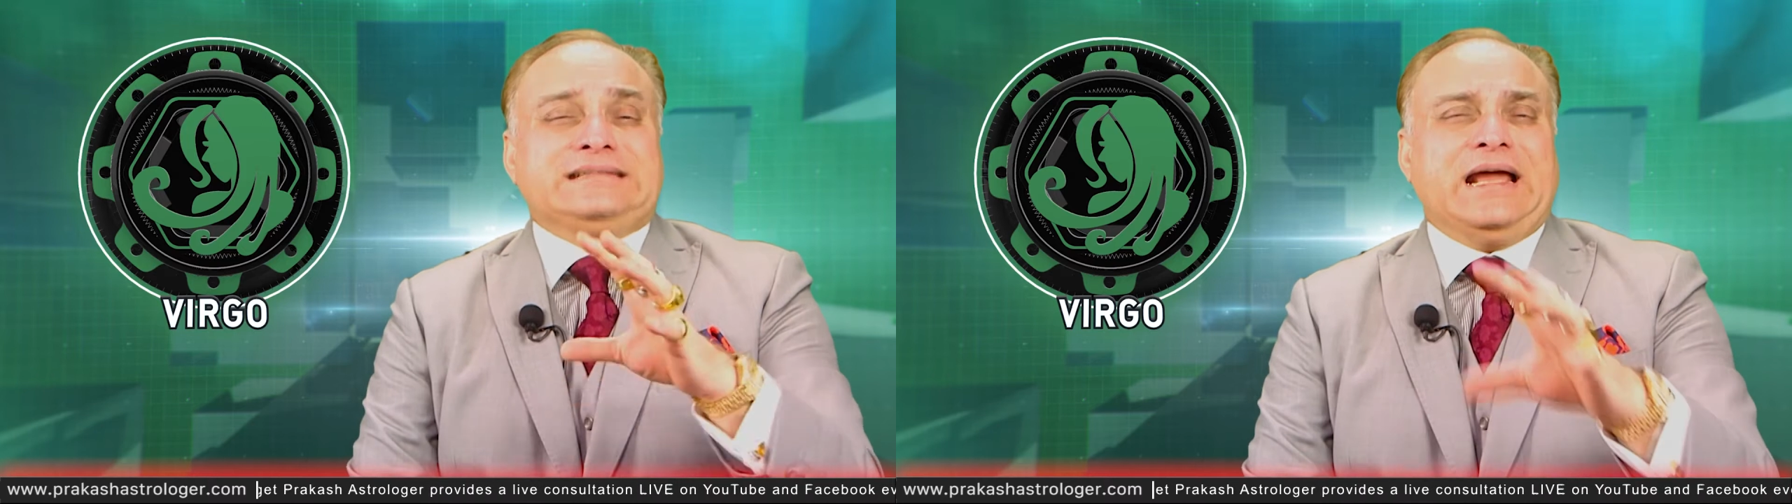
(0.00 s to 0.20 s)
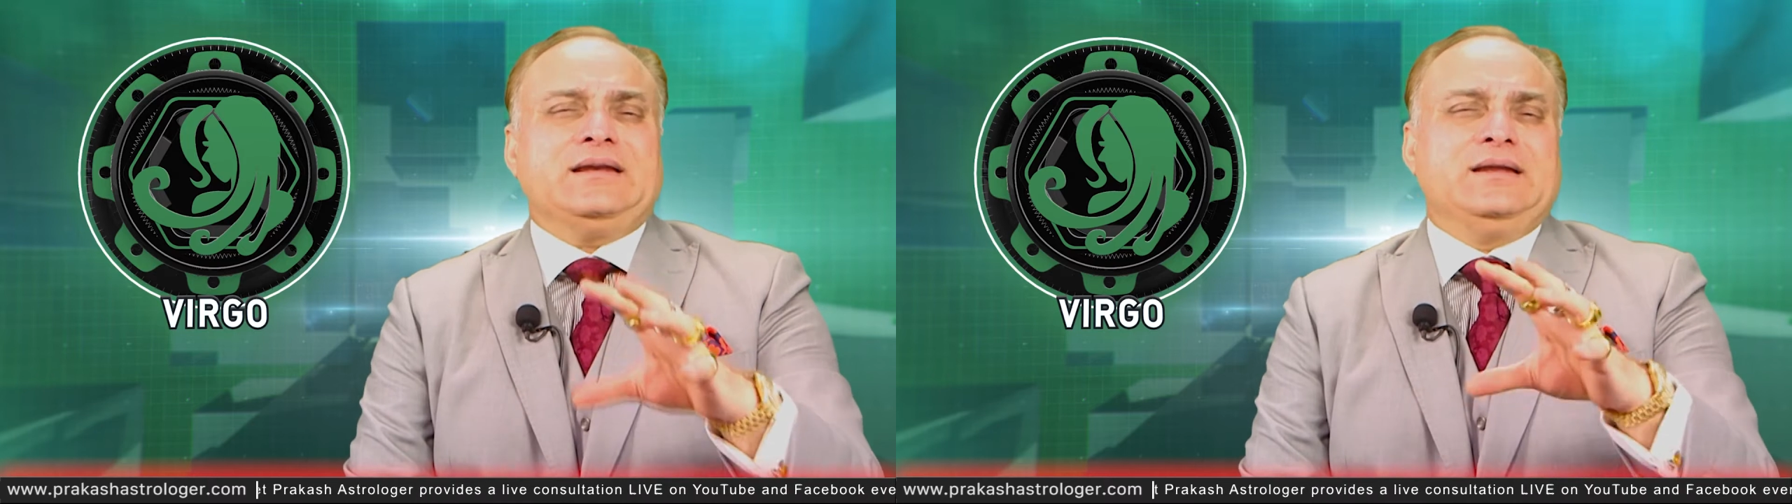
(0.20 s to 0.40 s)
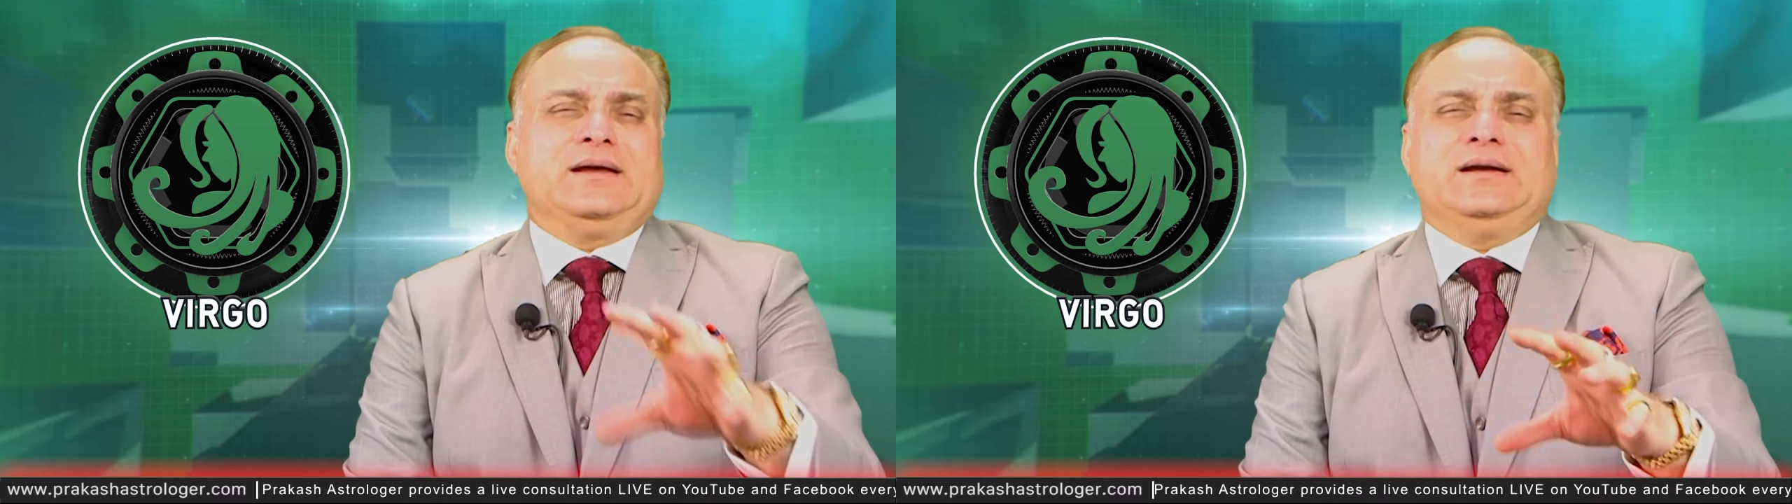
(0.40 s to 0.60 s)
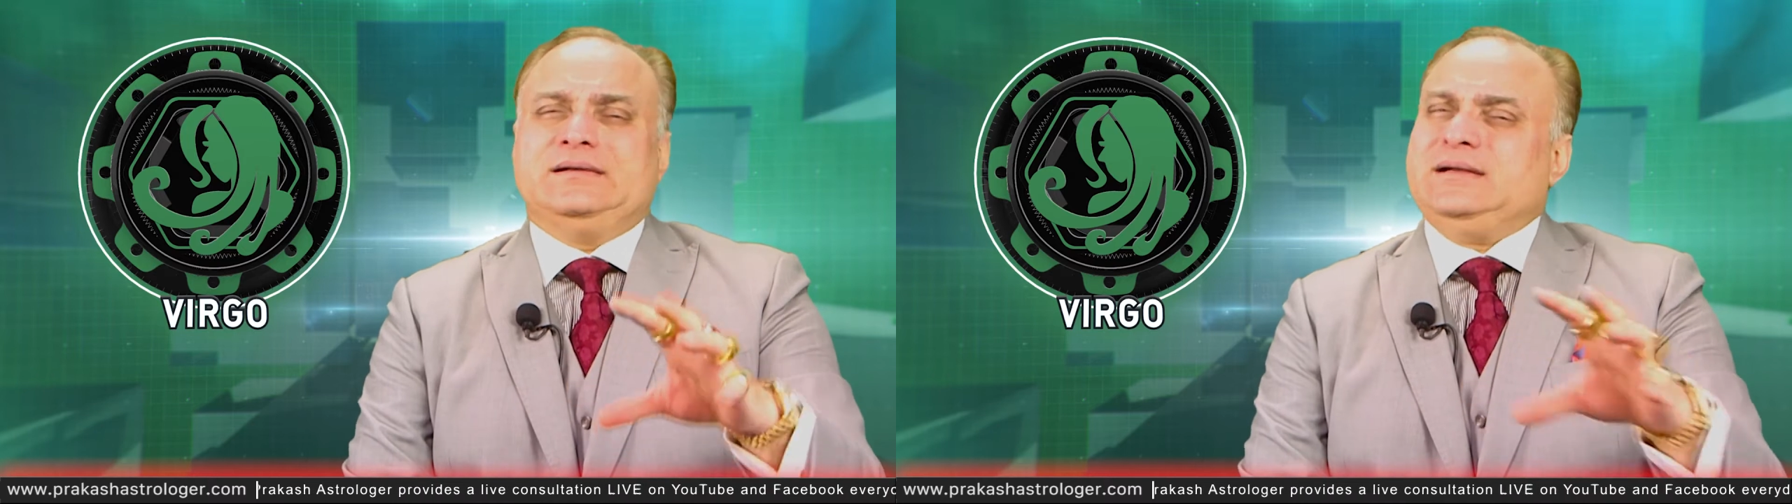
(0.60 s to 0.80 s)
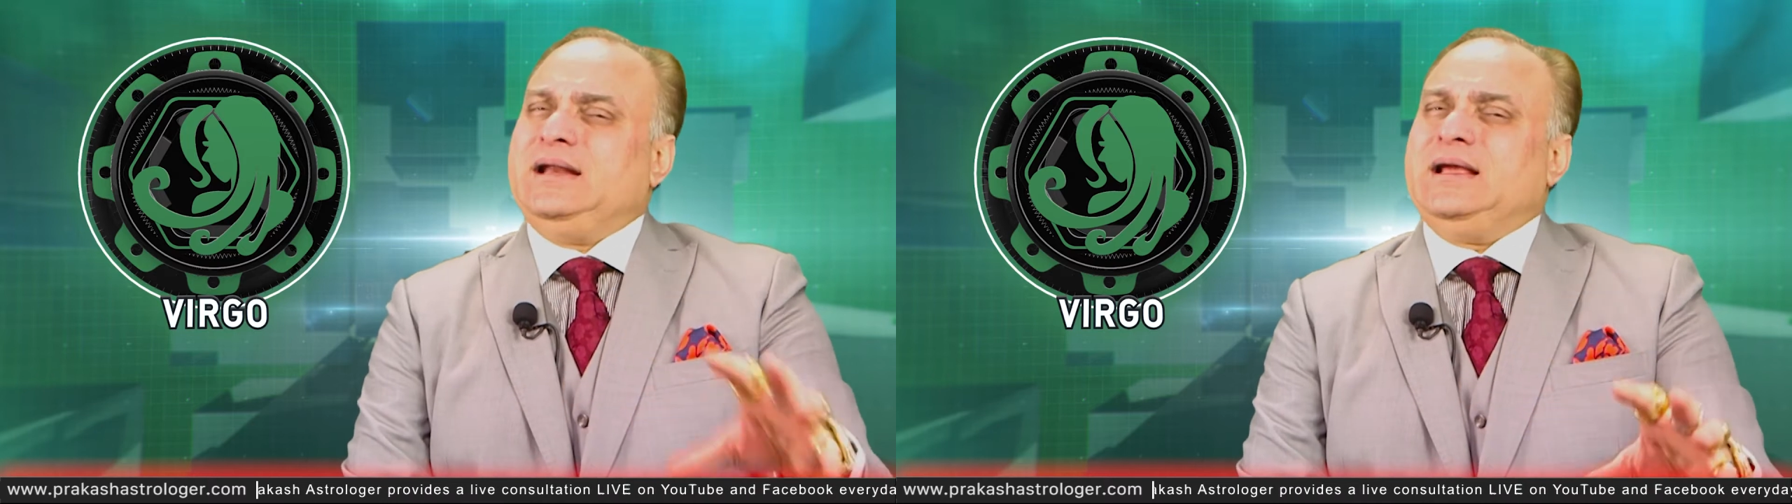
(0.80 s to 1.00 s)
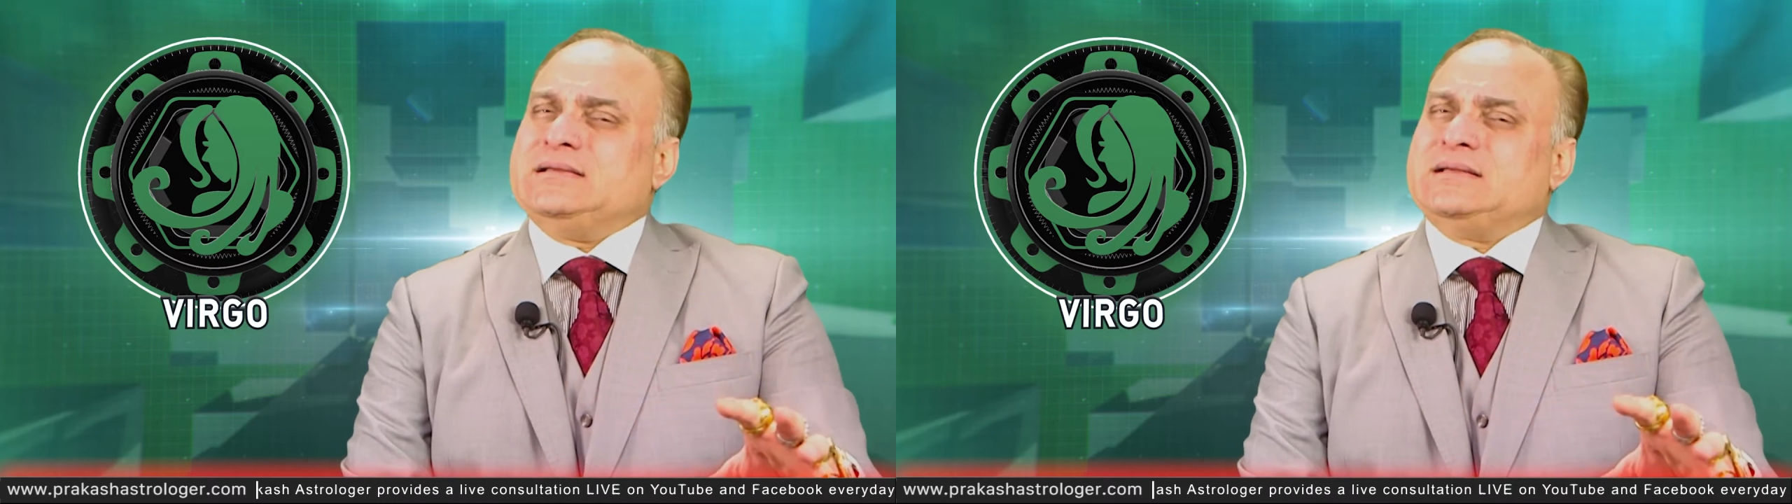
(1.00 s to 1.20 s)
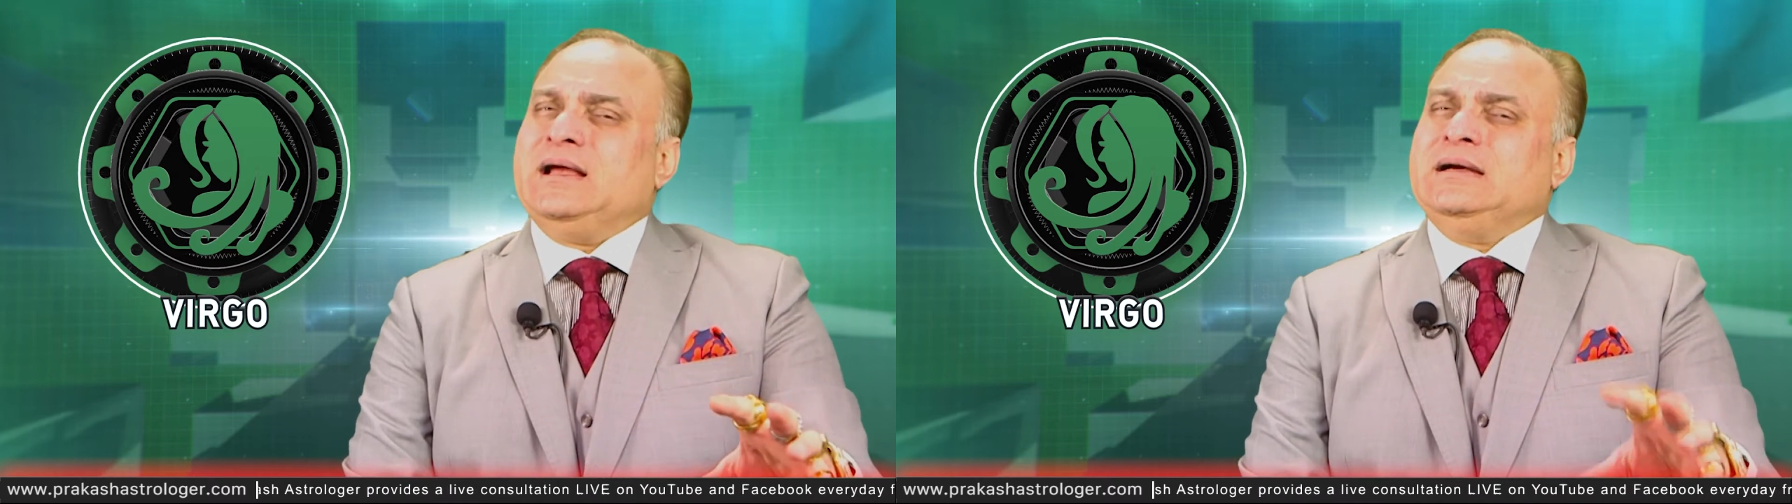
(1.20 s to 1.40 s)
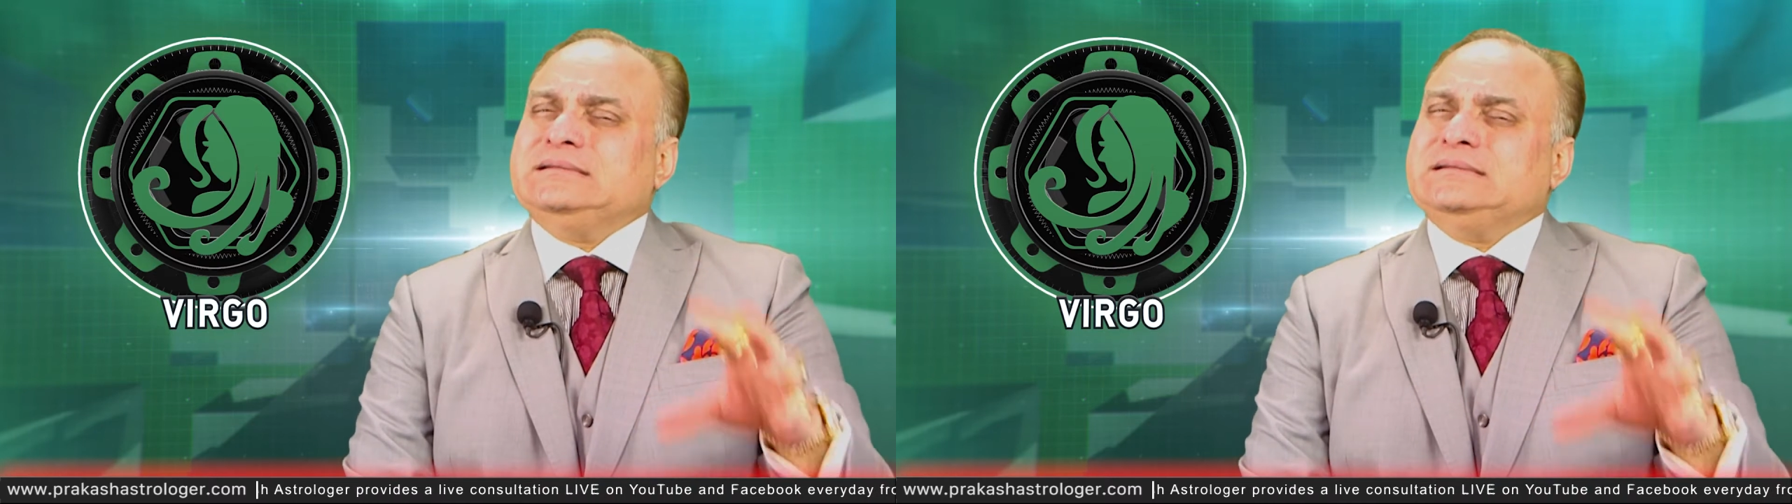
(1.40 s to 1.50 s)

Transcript: technical delays,